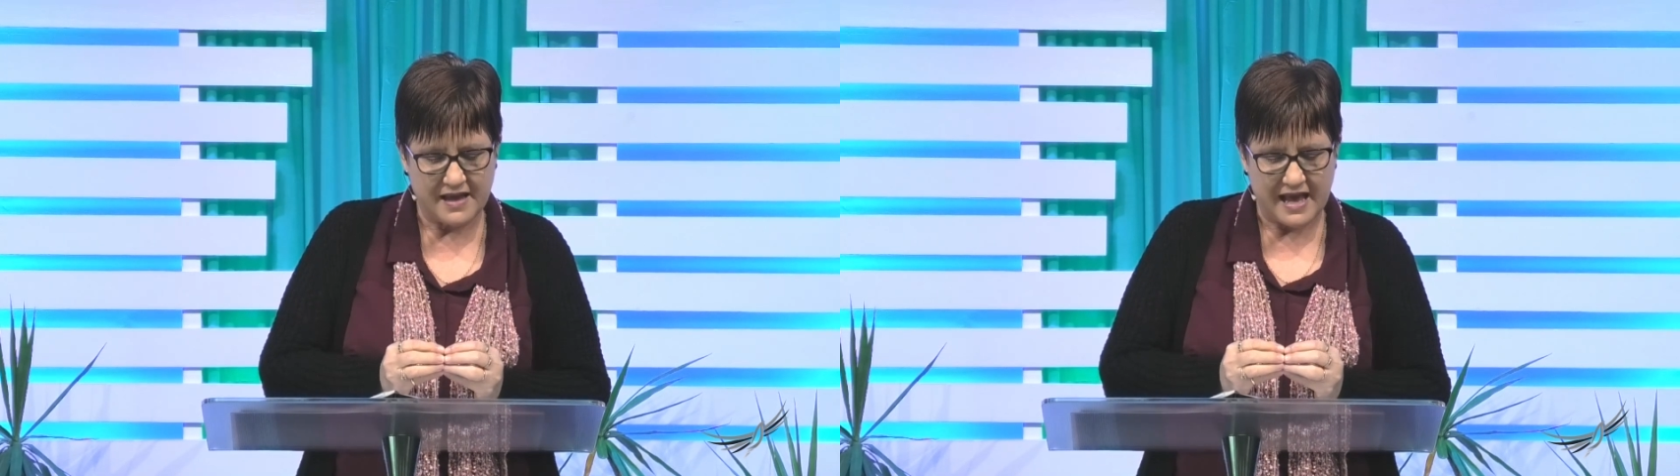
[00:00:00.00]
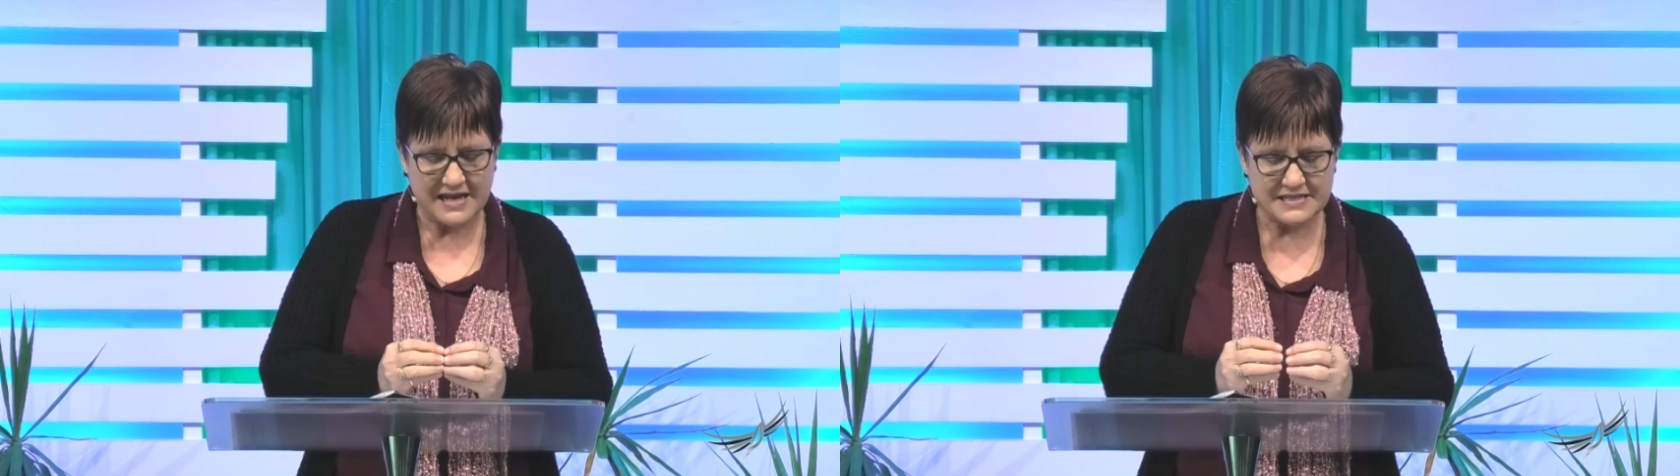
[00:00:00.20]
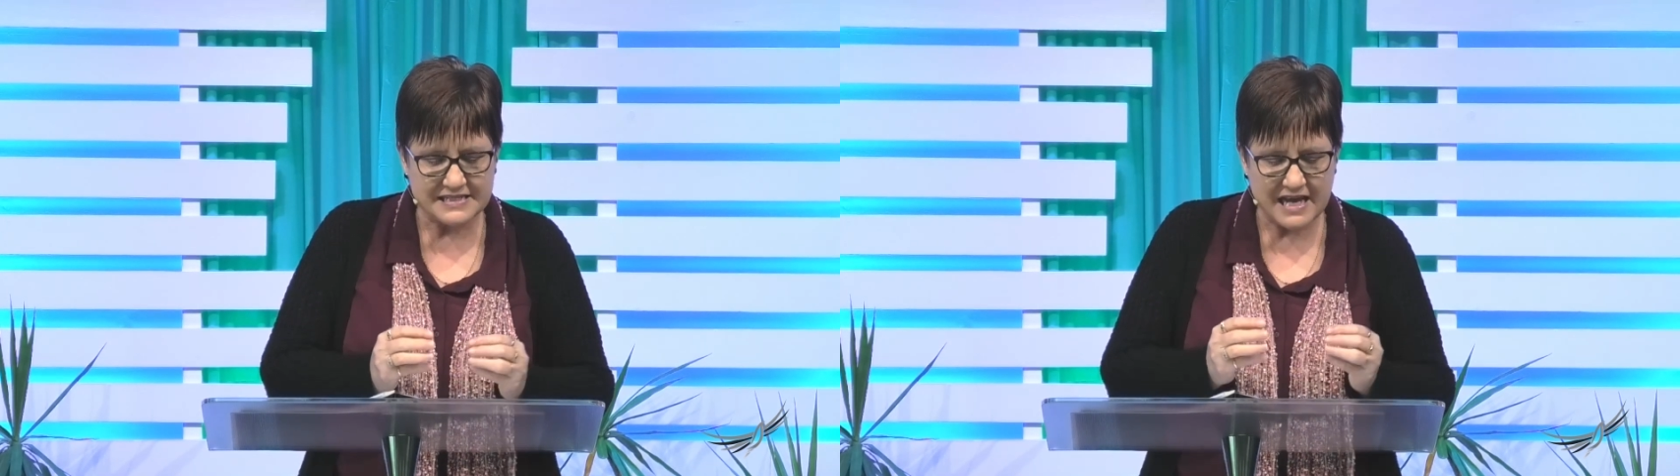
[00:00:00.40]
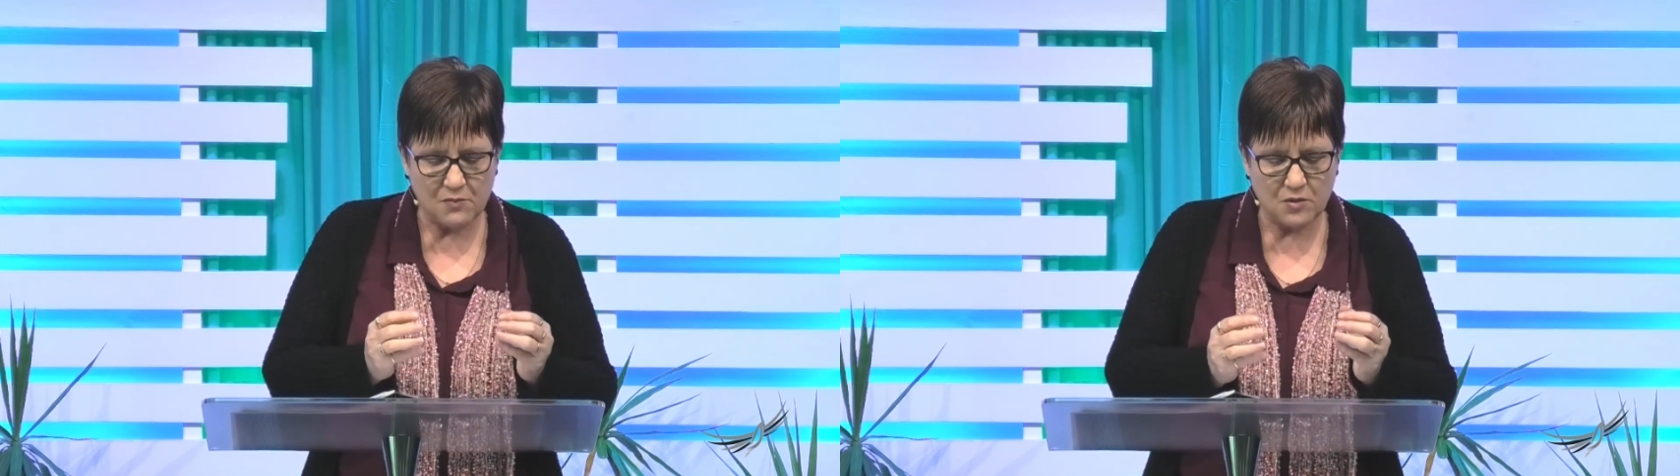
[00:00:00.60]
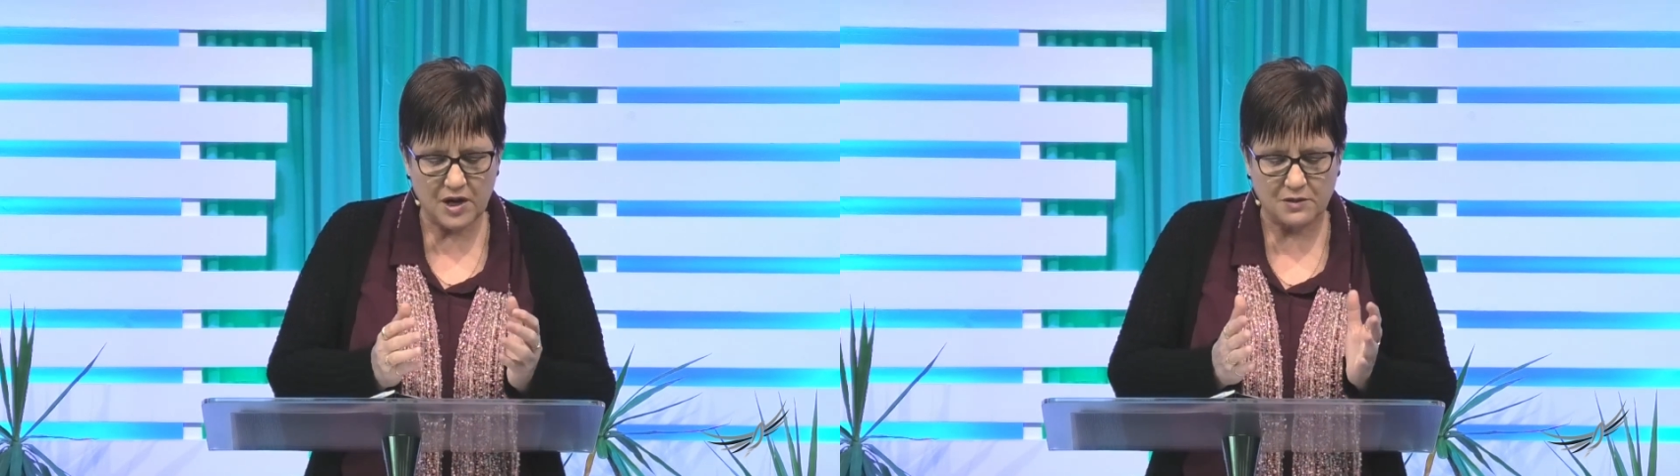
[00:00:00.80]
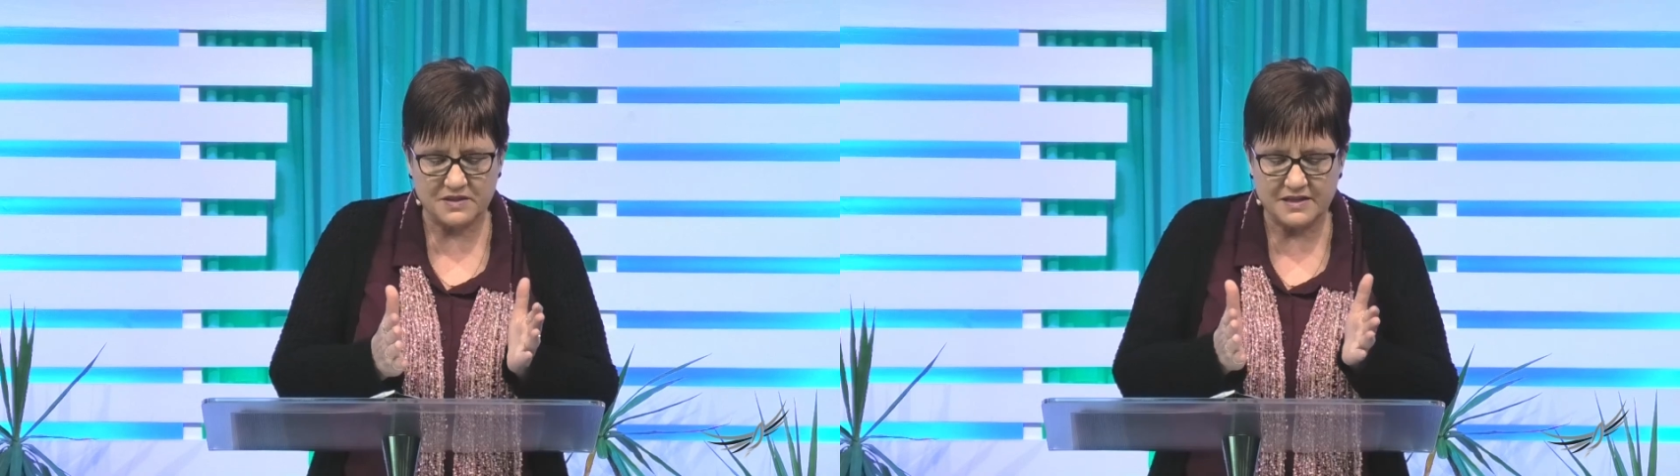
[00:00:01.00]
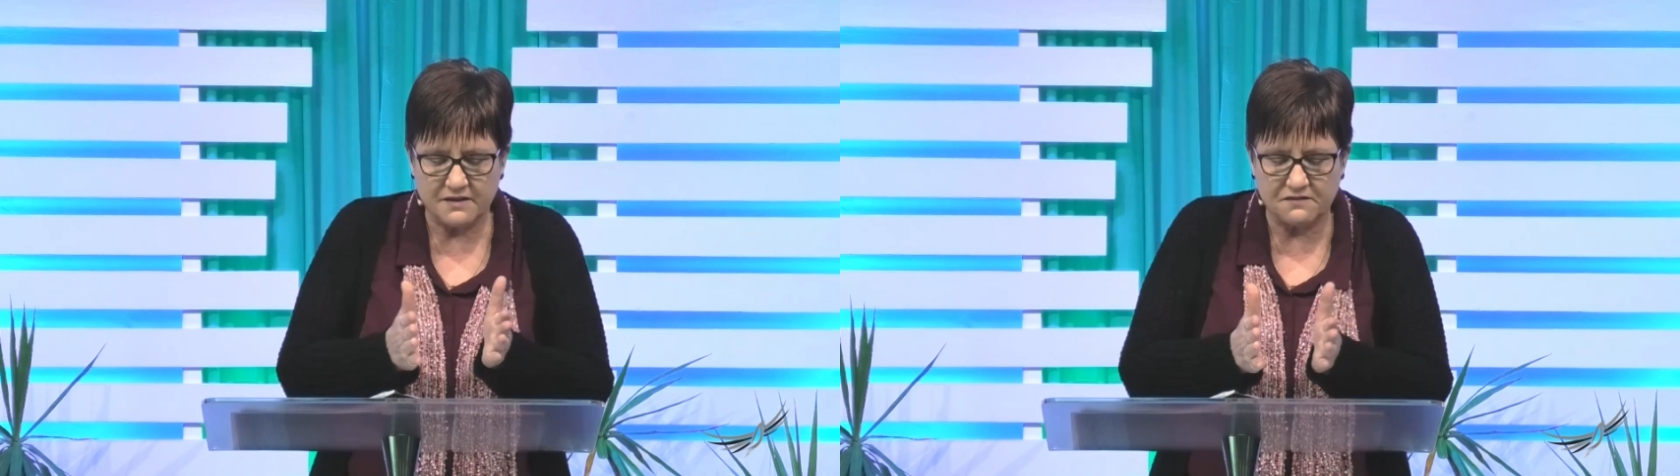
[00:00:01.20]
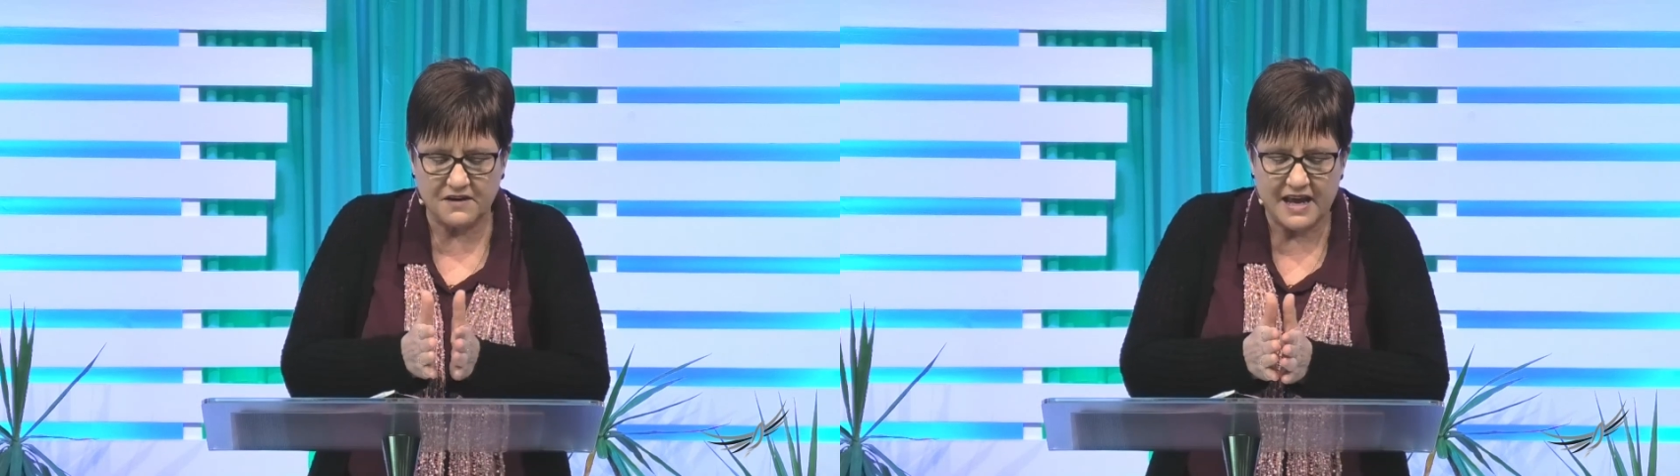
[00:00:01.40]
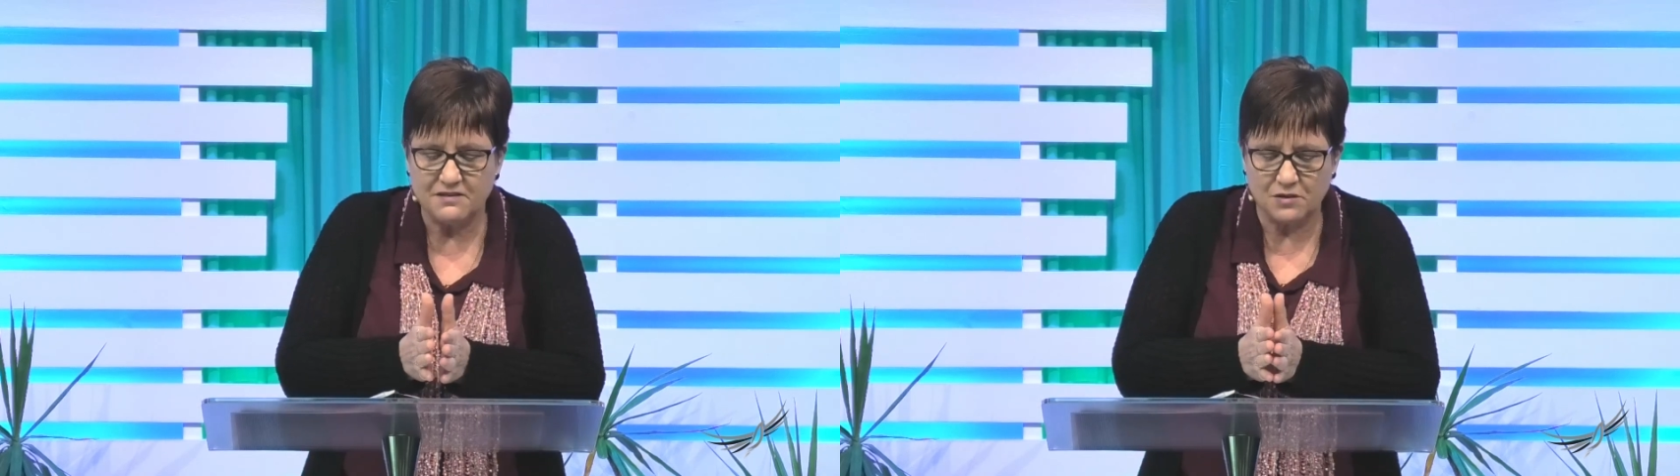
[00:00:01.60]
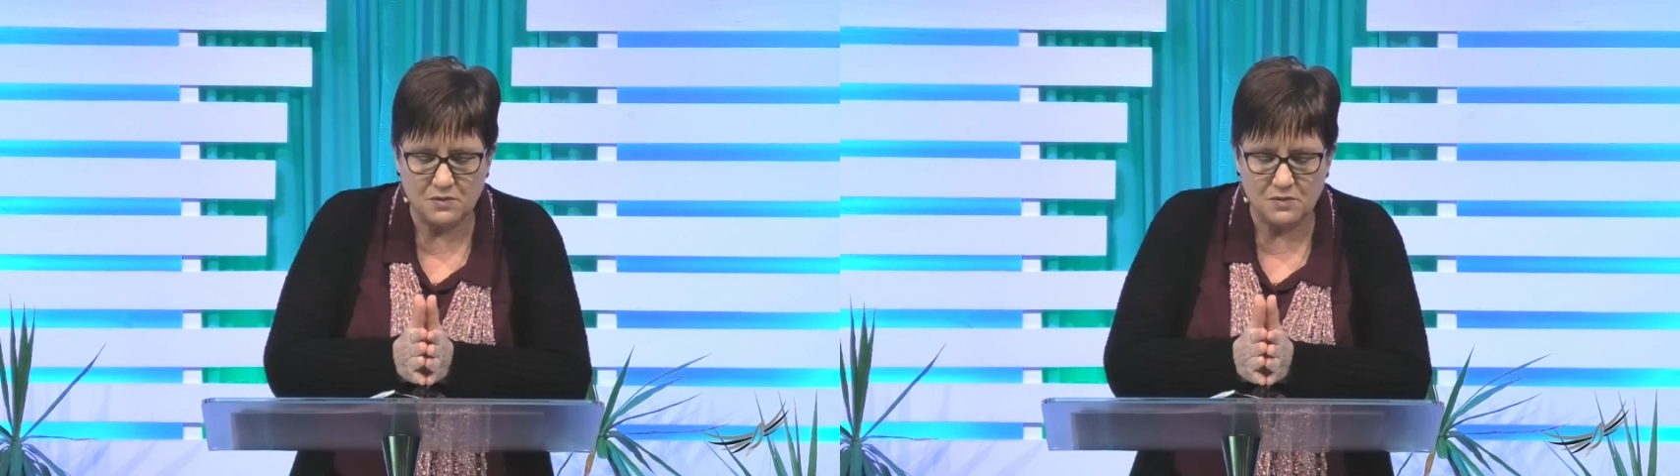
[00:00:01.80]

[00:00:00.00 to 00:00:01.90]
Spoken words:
How does that work within a faith